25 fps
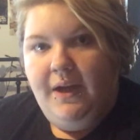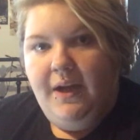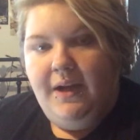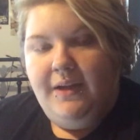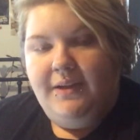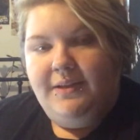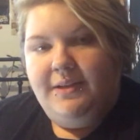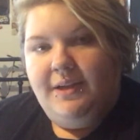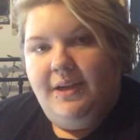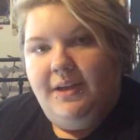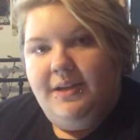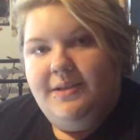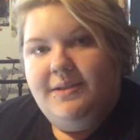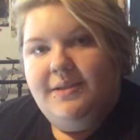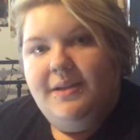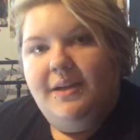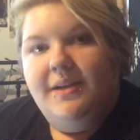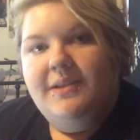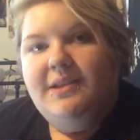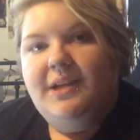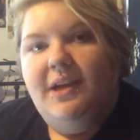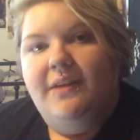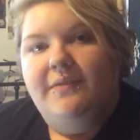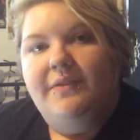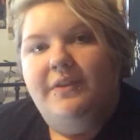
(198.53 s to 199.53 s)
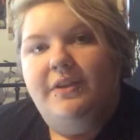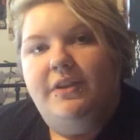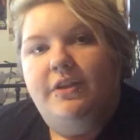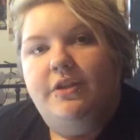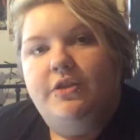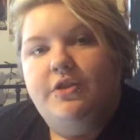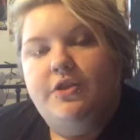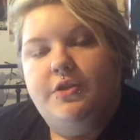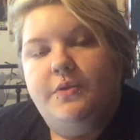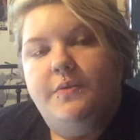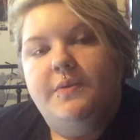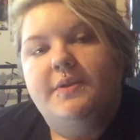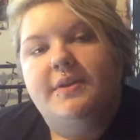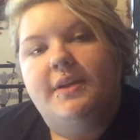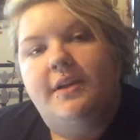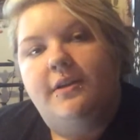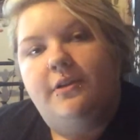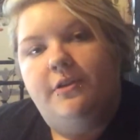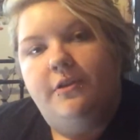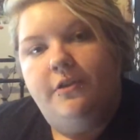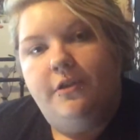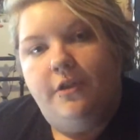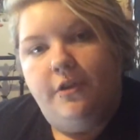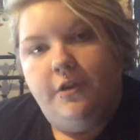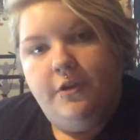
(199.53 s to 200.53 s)
and I started having
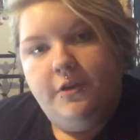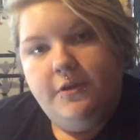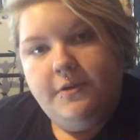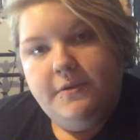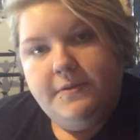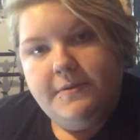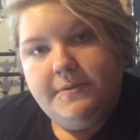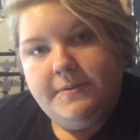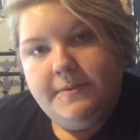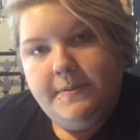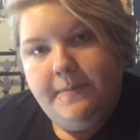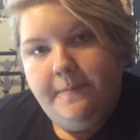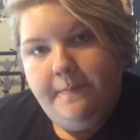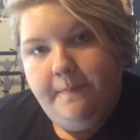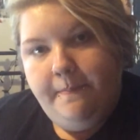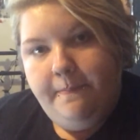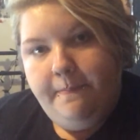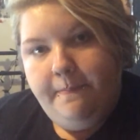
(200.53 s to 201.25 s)
suicidal thoughts.